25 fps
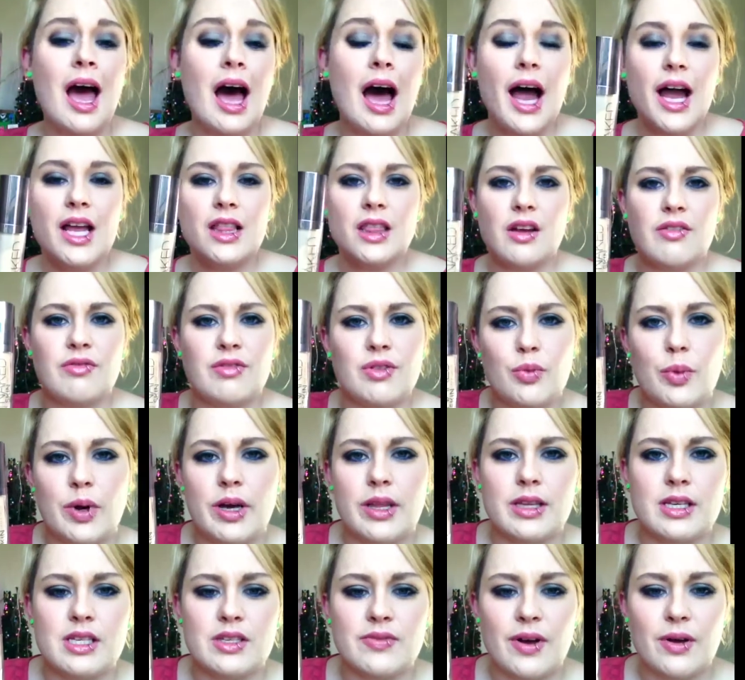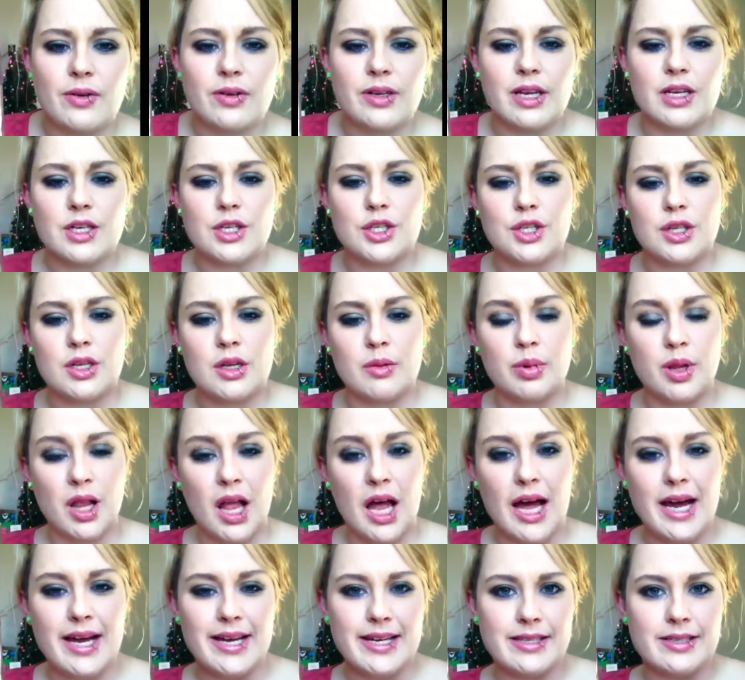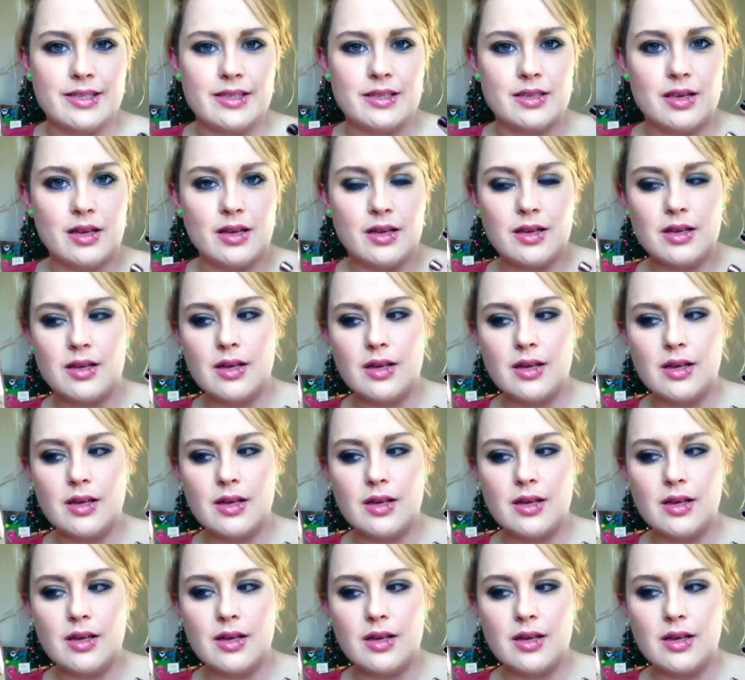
I love the way this foundation applies